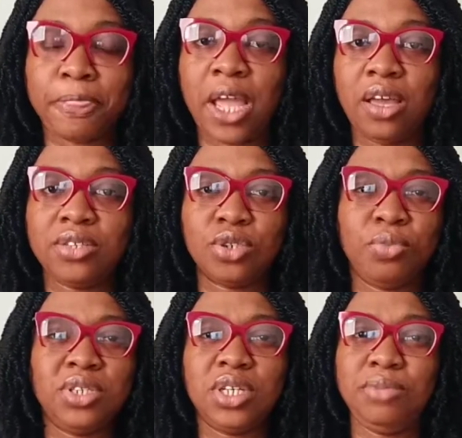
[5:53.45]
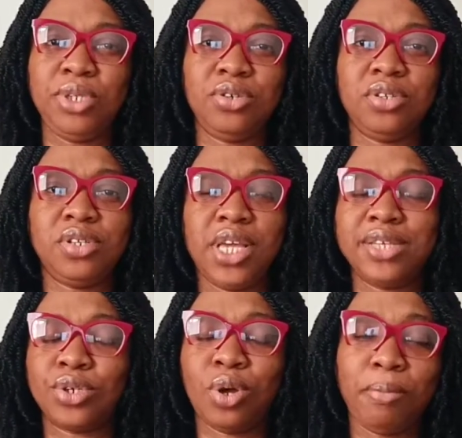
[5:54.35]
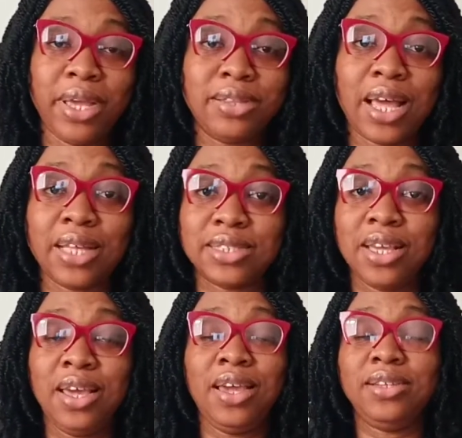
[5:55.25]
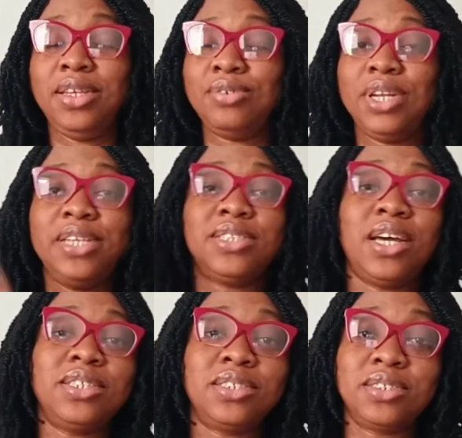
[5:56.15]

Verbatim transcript: I had someone telling me the other day as a comment that the ingredients that